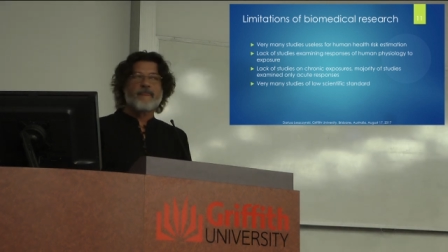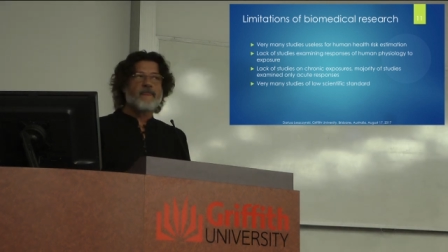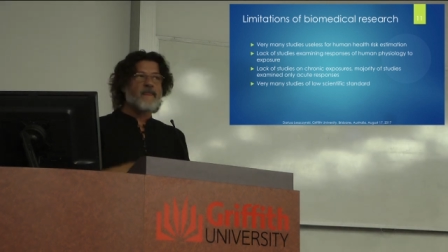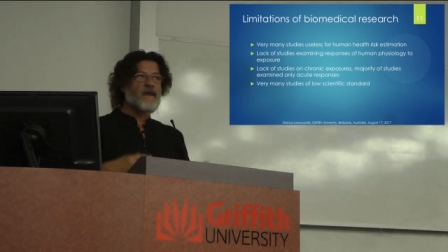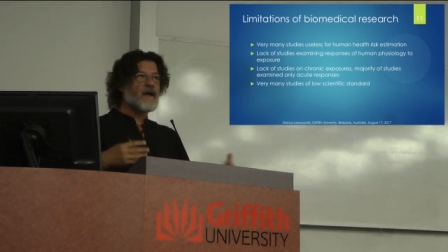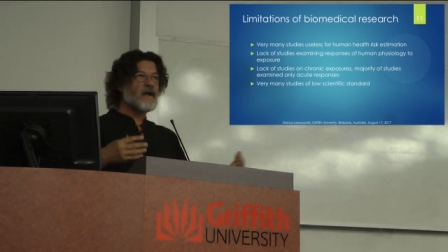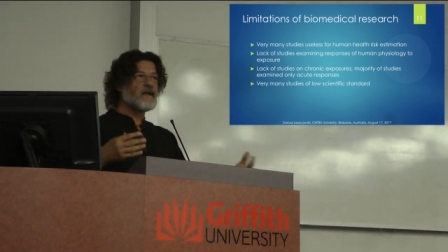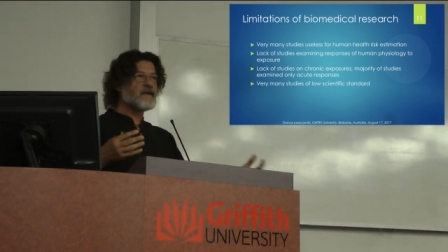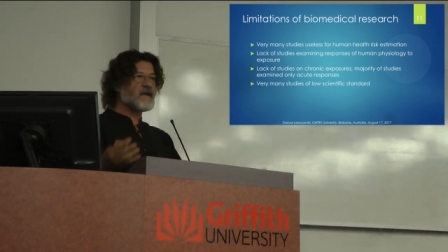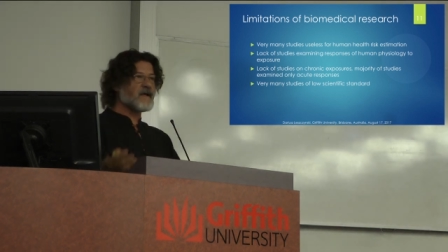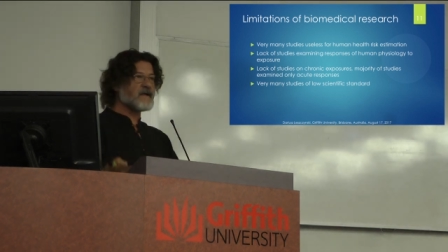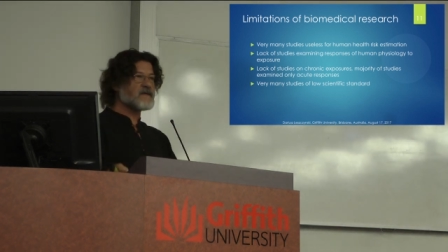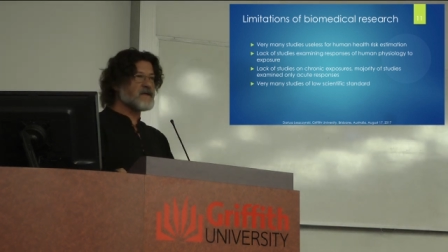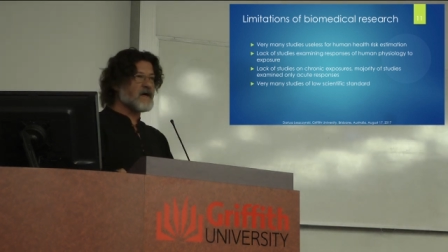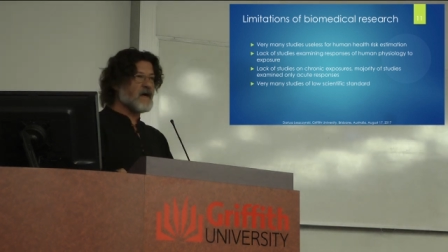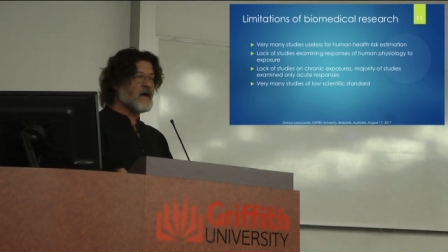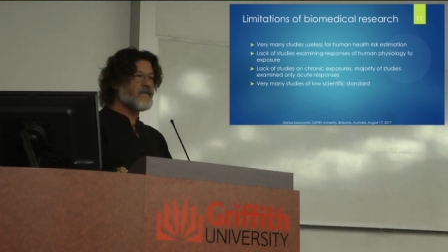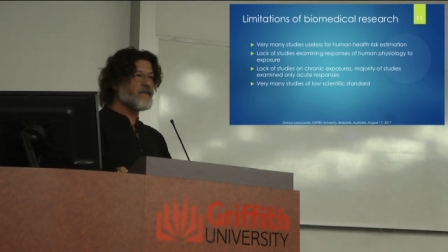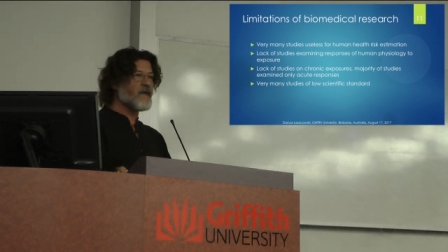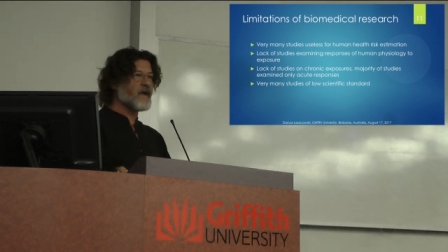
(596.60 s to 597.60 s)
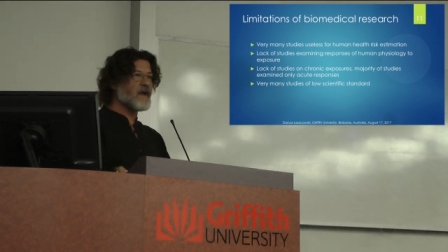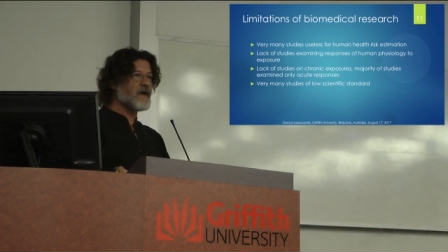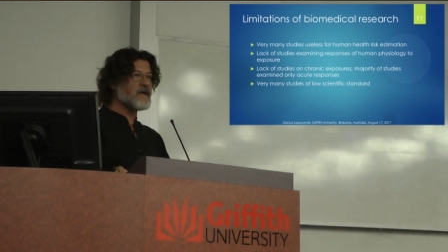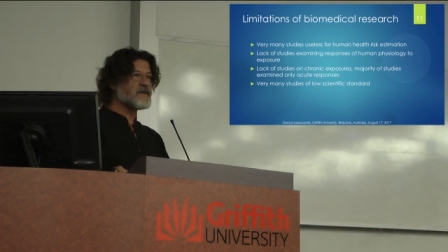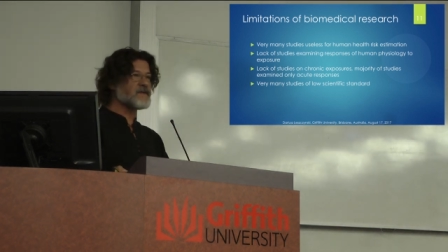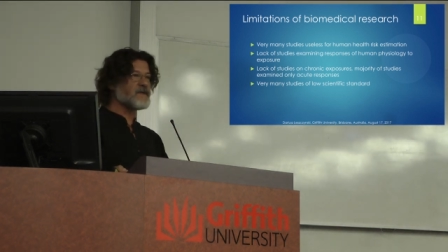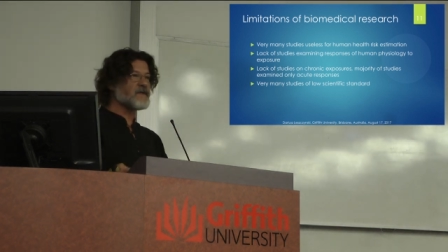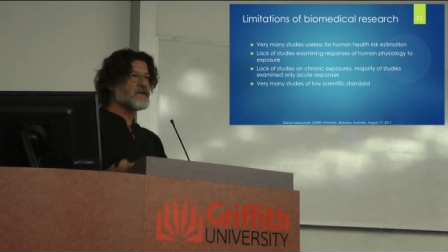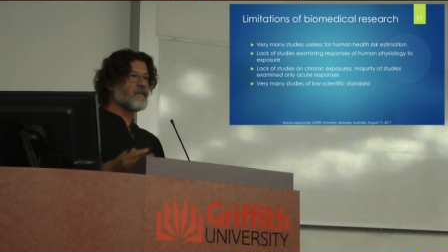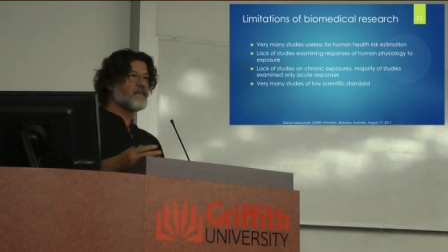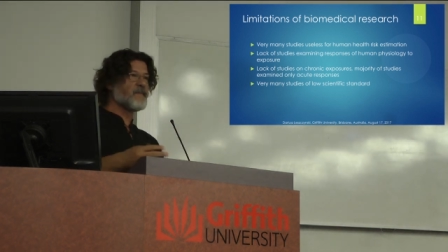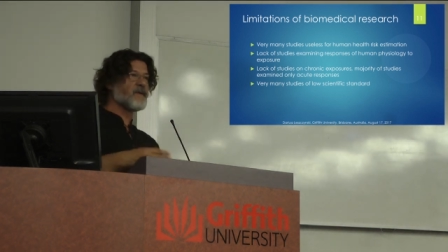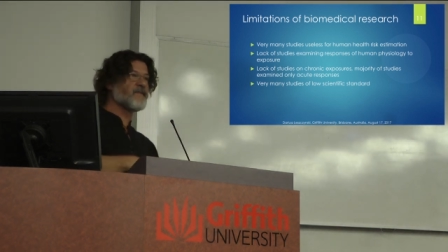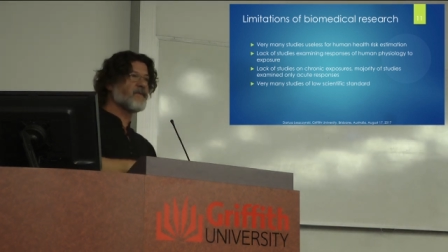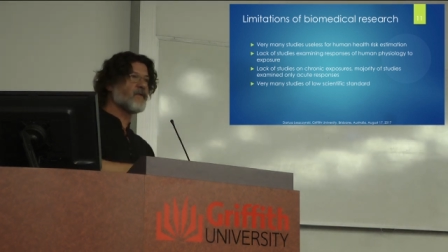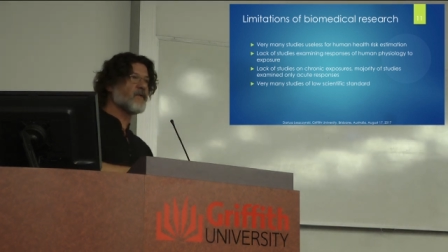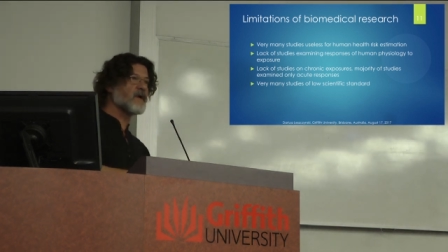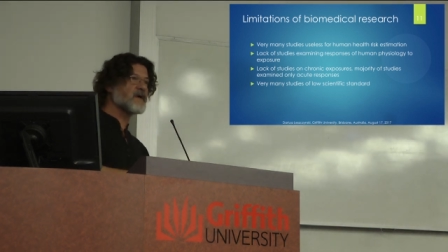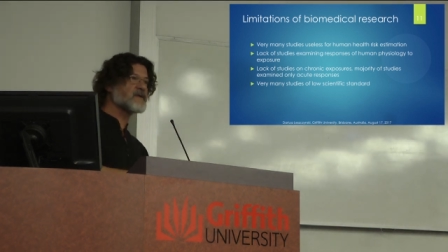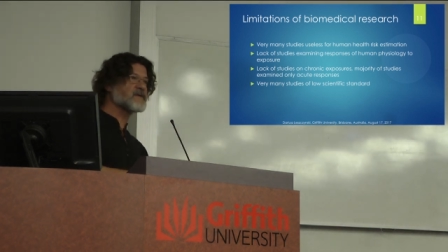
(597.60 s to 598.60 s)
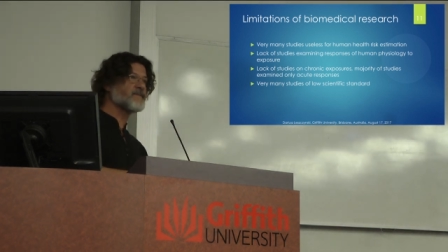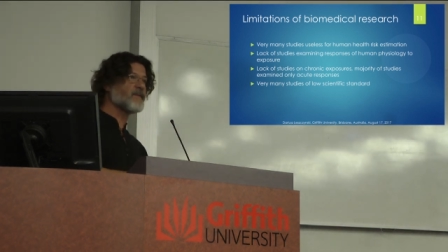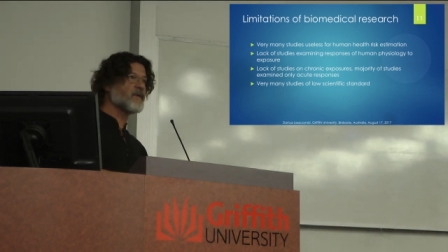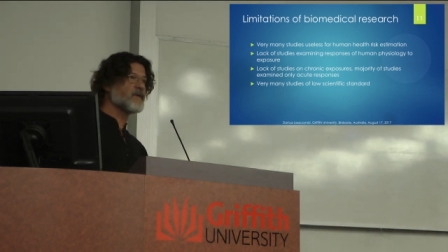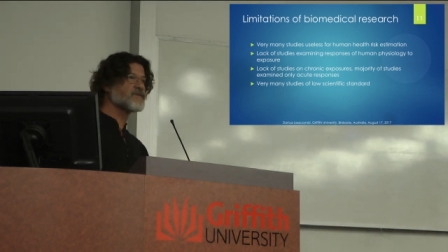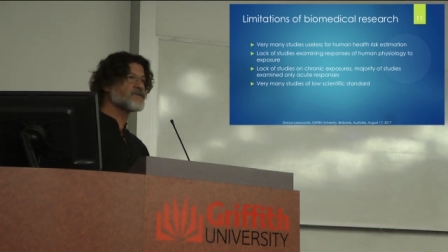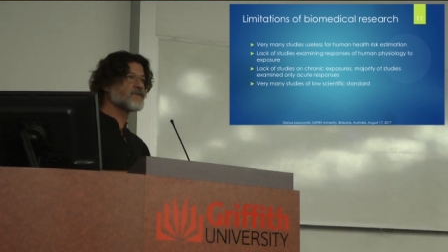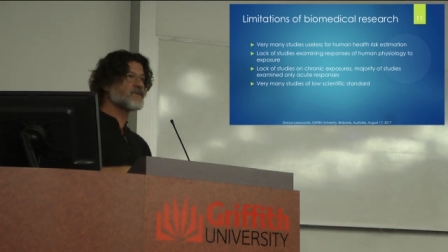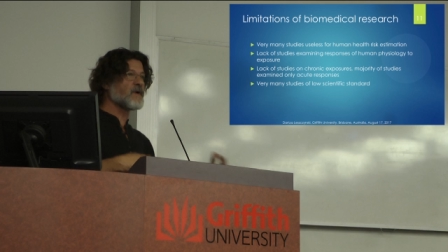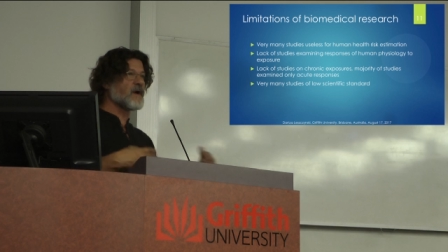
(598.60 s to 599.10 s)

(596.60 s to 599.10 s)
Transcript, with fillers: and analyze it before exposure,